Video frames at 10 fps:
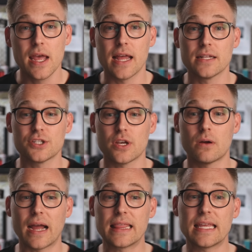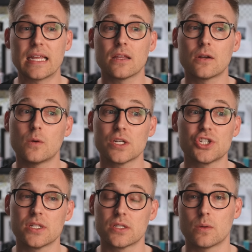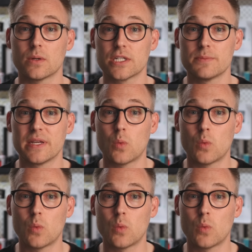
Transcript: And so I think the question is going to be,